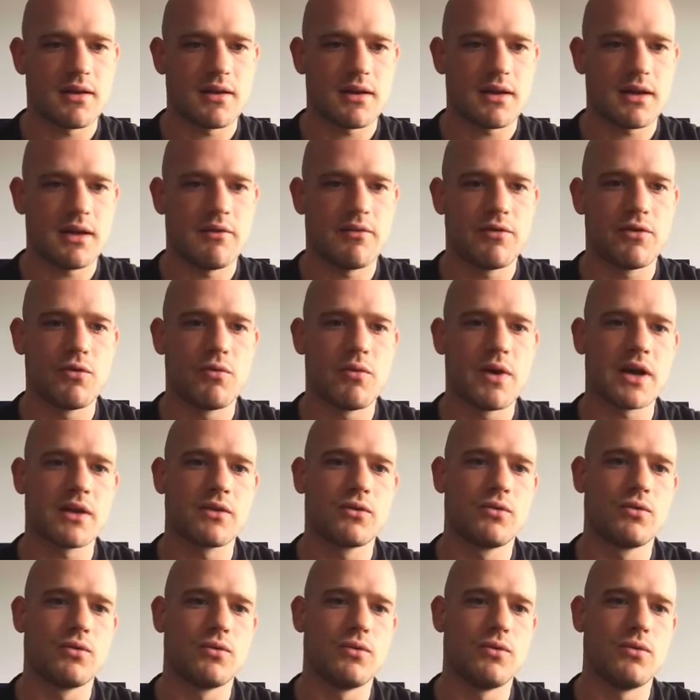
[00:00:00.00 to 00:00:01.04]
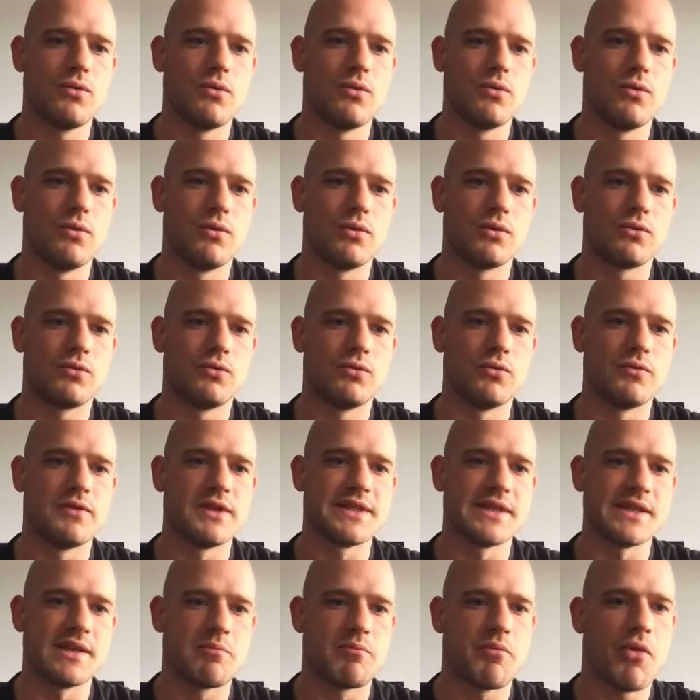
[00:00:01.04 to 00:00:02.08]
If you were to do
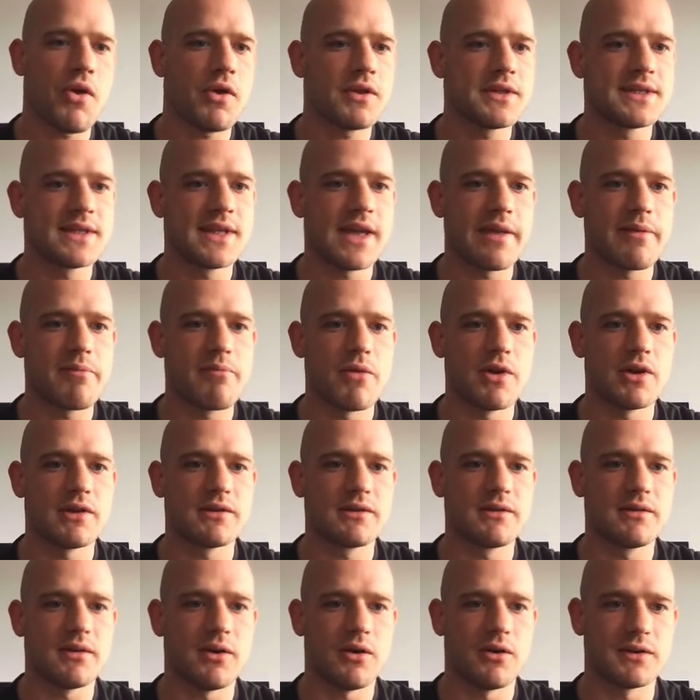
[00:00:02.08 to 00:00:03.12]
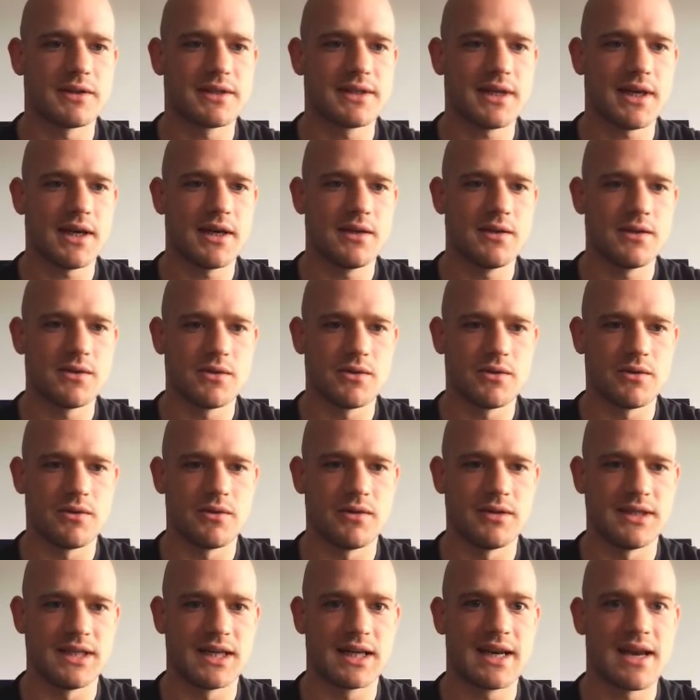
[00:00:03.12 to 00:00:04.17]
this import statement outside the
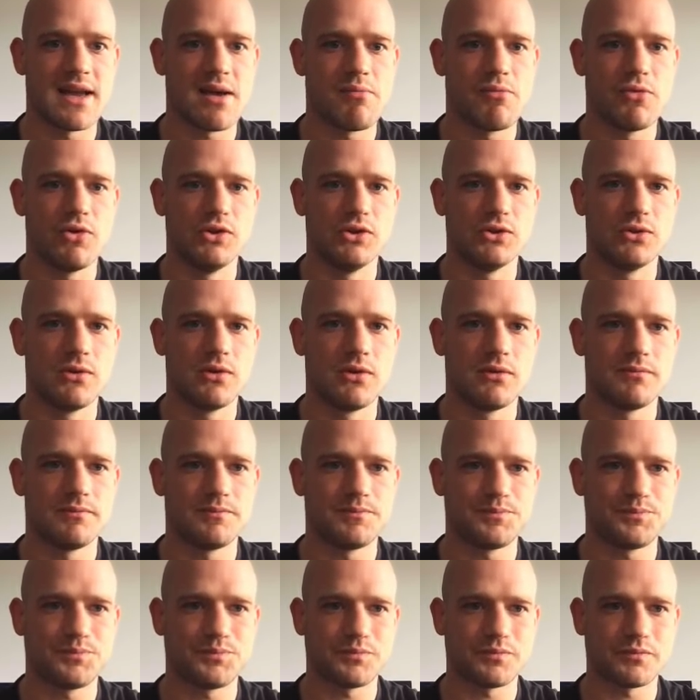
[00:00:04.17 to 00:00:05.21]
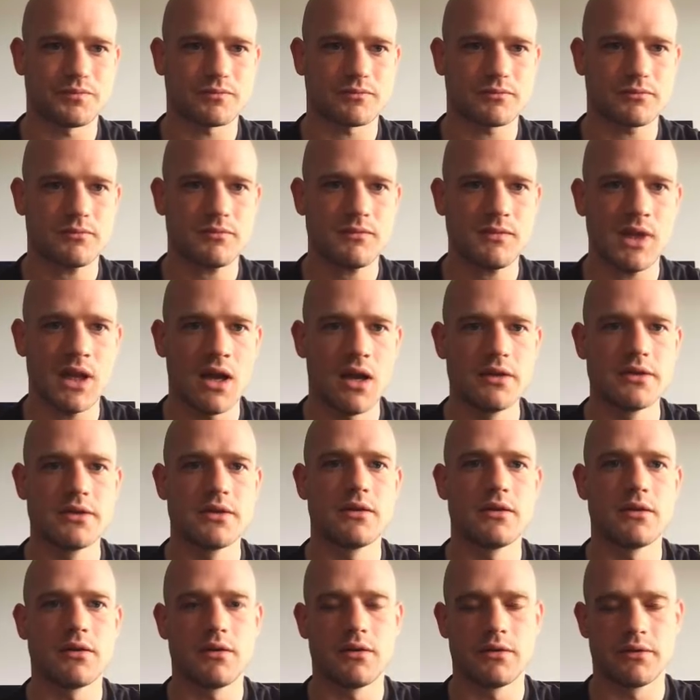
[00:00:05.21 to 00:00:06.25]
declare module,
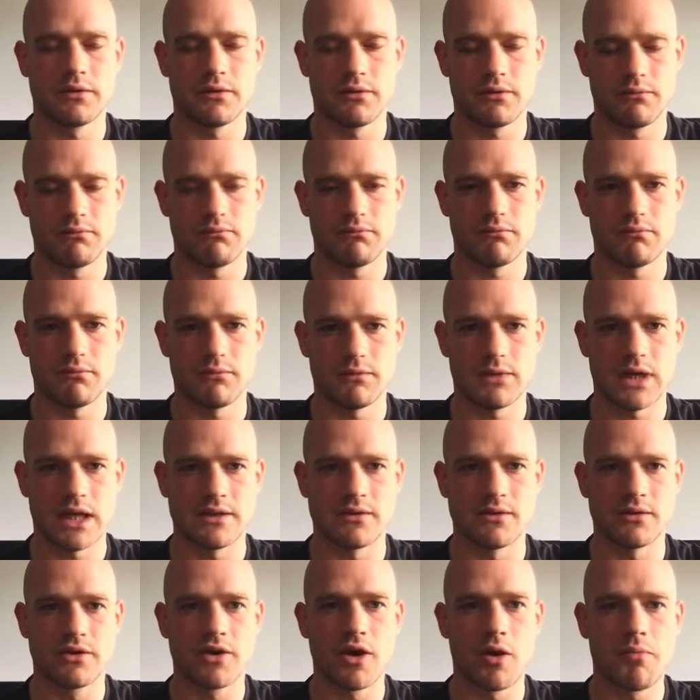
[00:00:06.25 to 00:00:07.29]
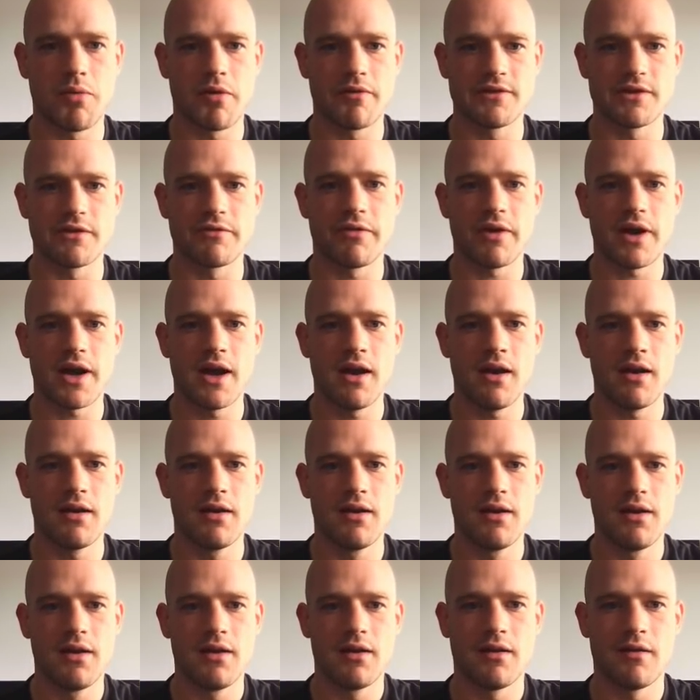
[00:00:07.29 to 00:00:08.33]
at the top of the file,
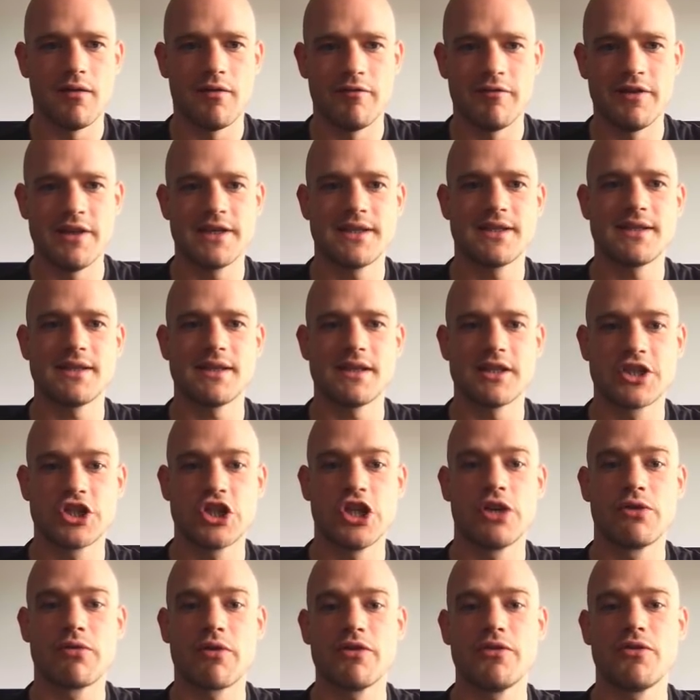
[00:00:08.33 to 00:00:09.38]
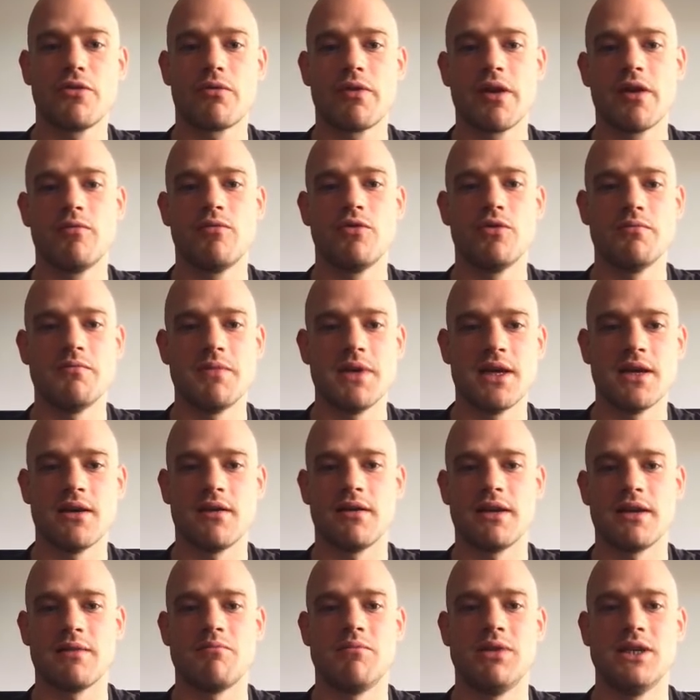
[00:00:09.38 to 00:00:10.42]
this children array would be
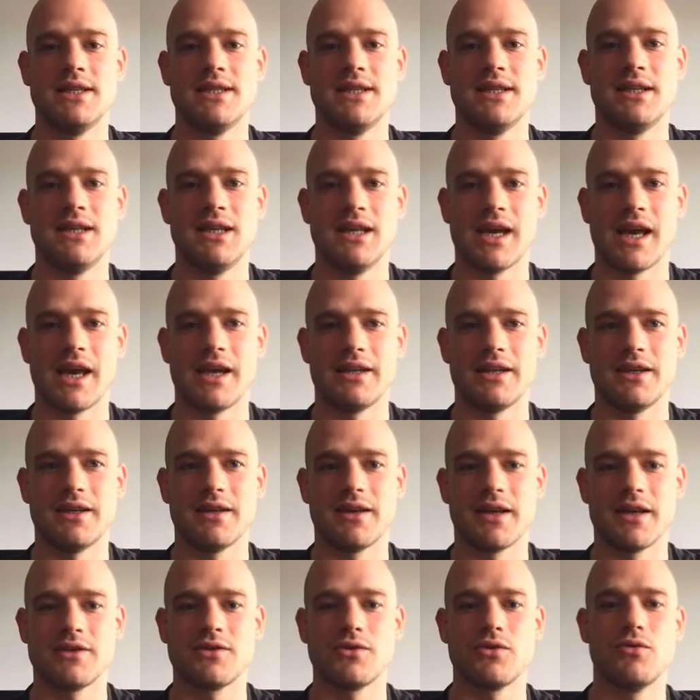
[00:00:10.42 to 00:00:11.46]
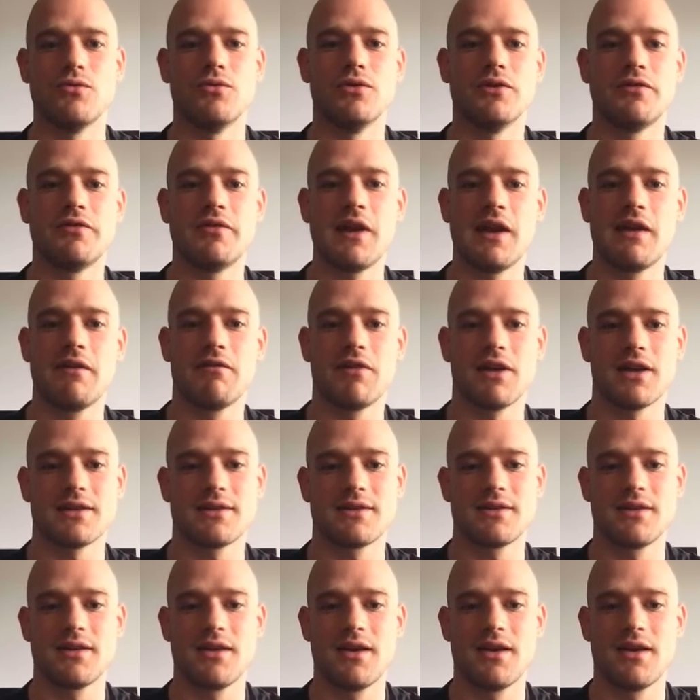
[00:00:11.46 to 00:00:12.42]
implicitly any. And so you would think that